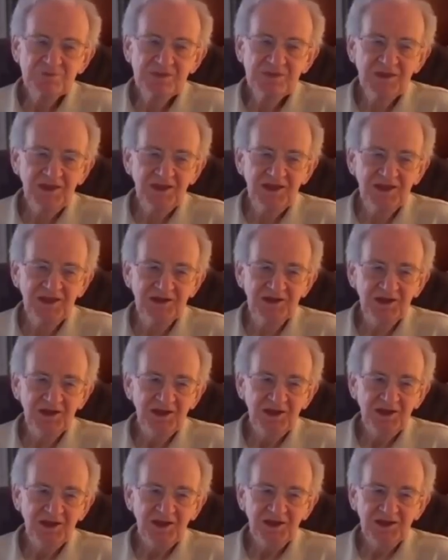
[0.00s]
And
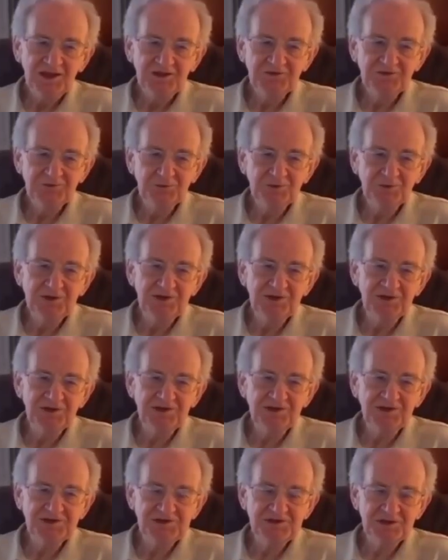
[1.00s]
it
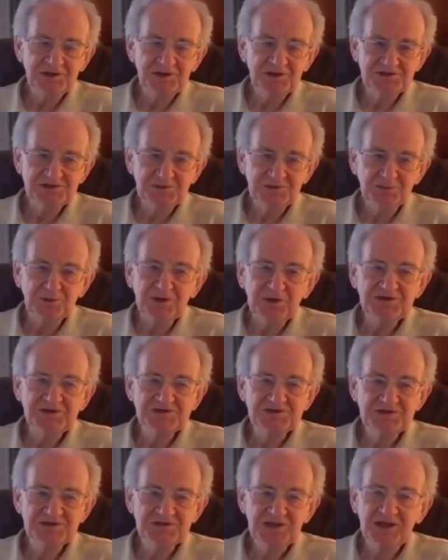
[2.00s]
really surprises
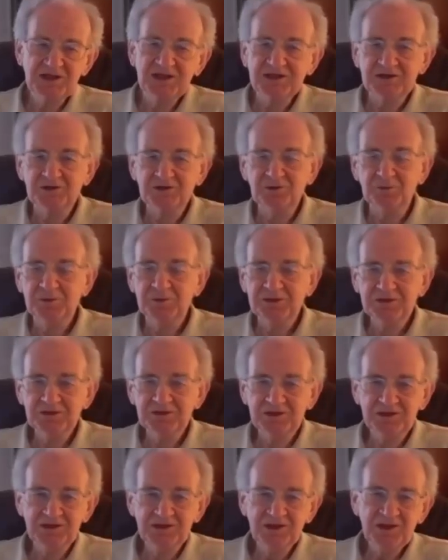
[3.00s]
the heck out of me
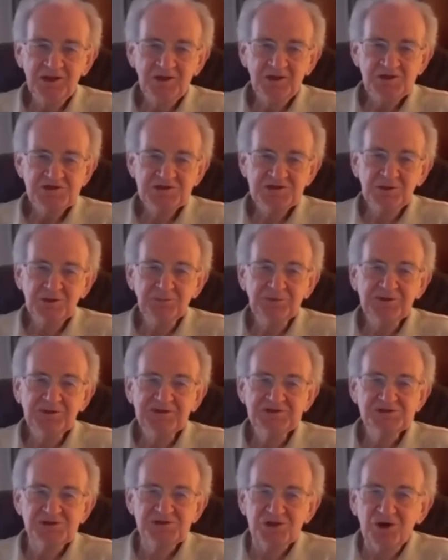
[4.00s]
that something as
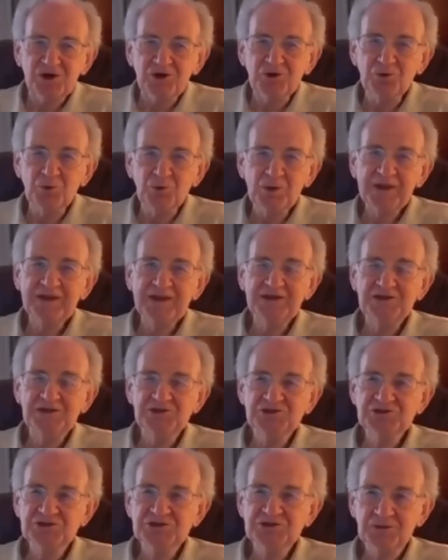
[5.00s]
long
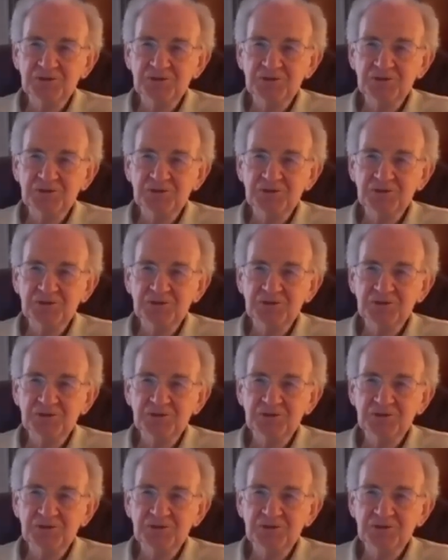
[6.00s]
range